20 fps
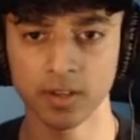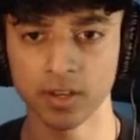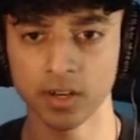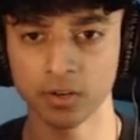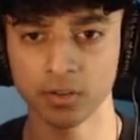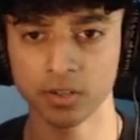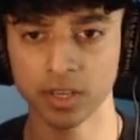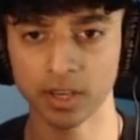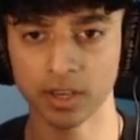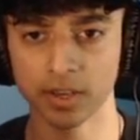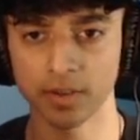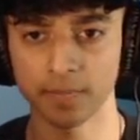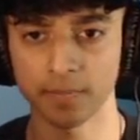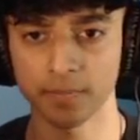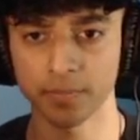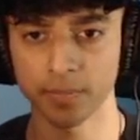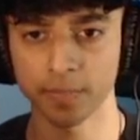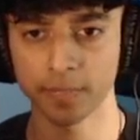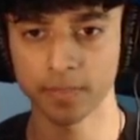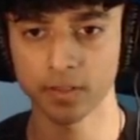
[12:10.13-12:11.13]
Okay.
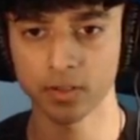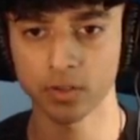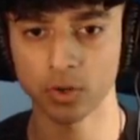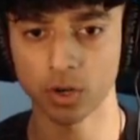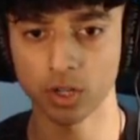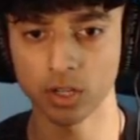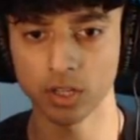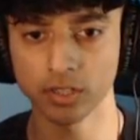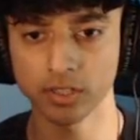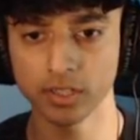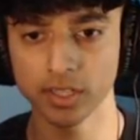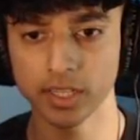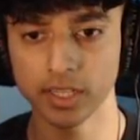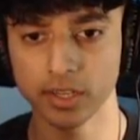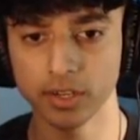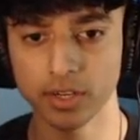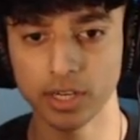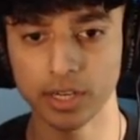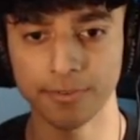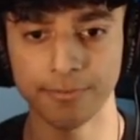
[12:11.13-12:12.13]
Crawl under
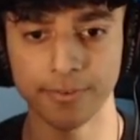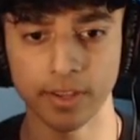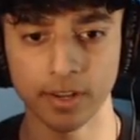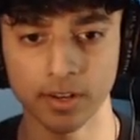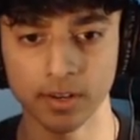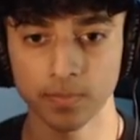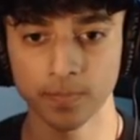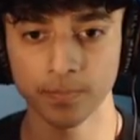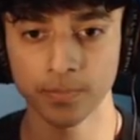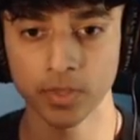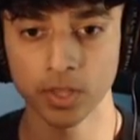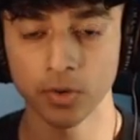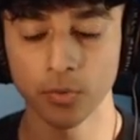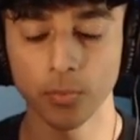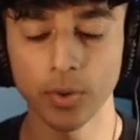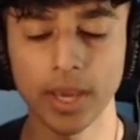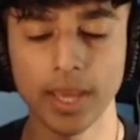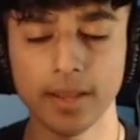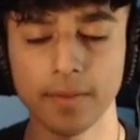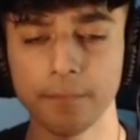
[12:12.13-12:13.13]
here, Ethan.
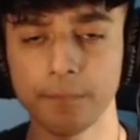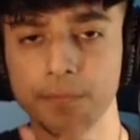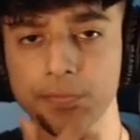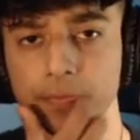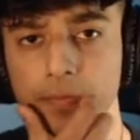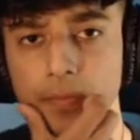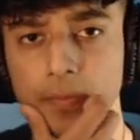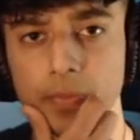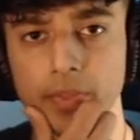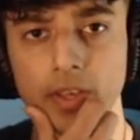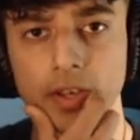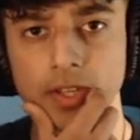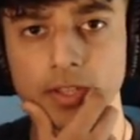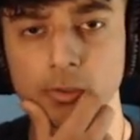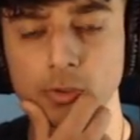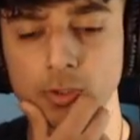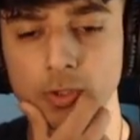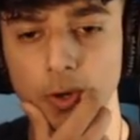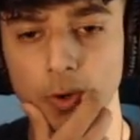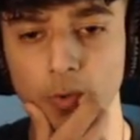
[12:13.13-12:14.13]
Wait,
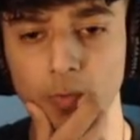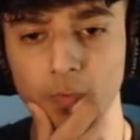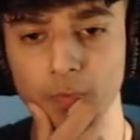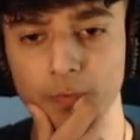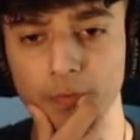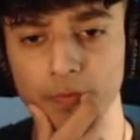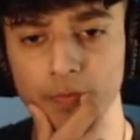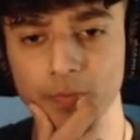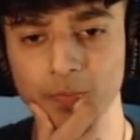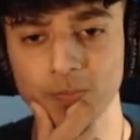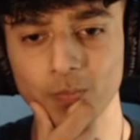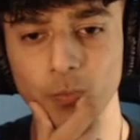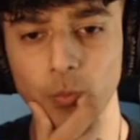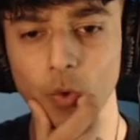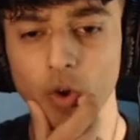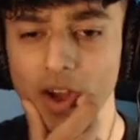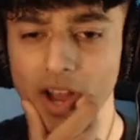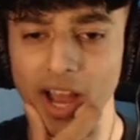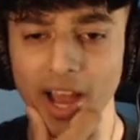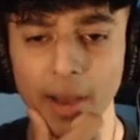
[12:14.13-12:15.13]
so
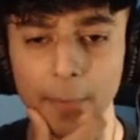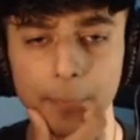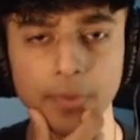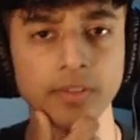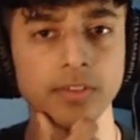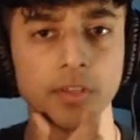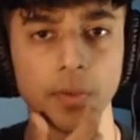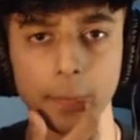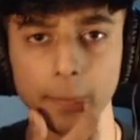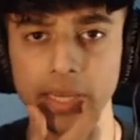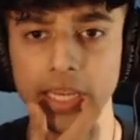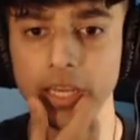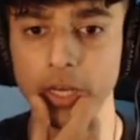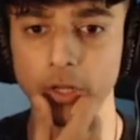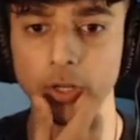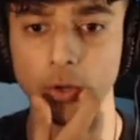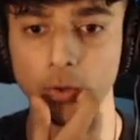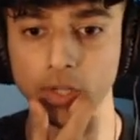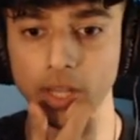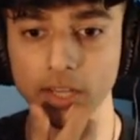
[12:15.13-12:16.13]
what happened to Mia,
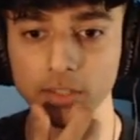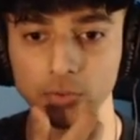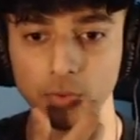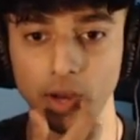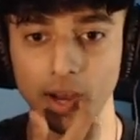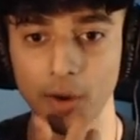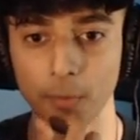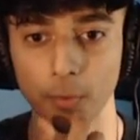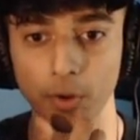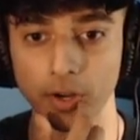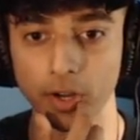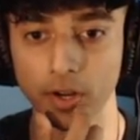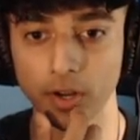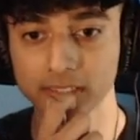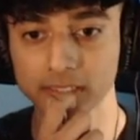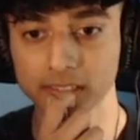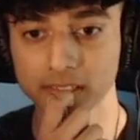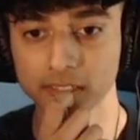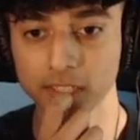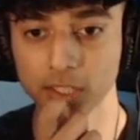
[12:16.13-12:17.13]
though? That's what I want to
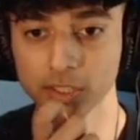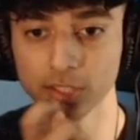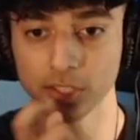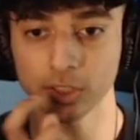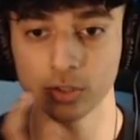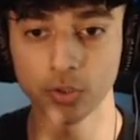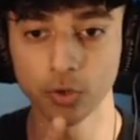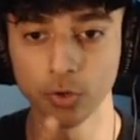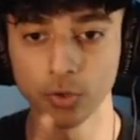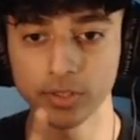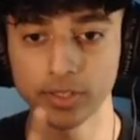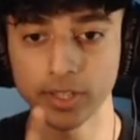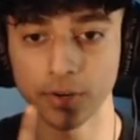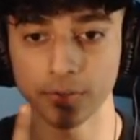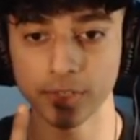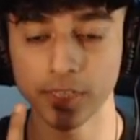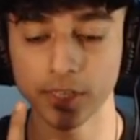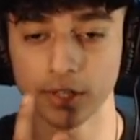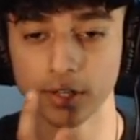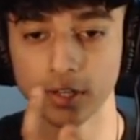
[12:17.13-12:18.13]
know. There's a dude
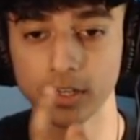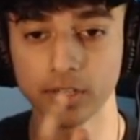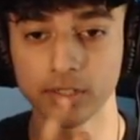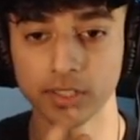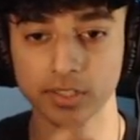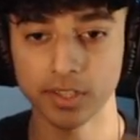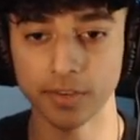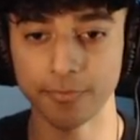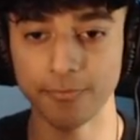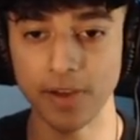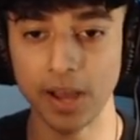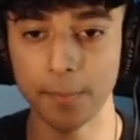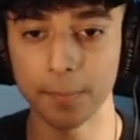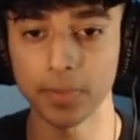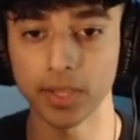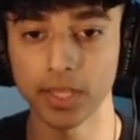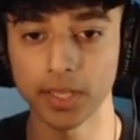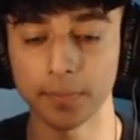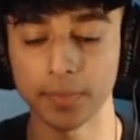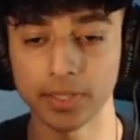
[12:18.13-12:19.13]
down here. There's a
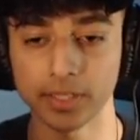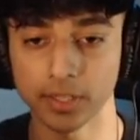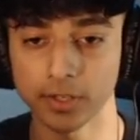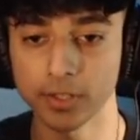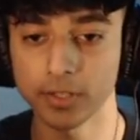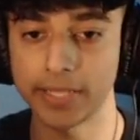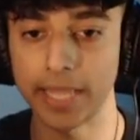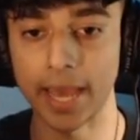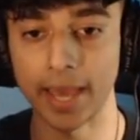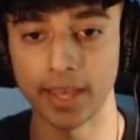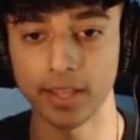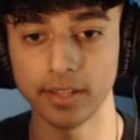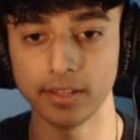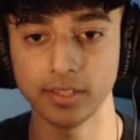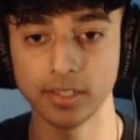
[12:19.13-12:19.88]
family, but they're dead.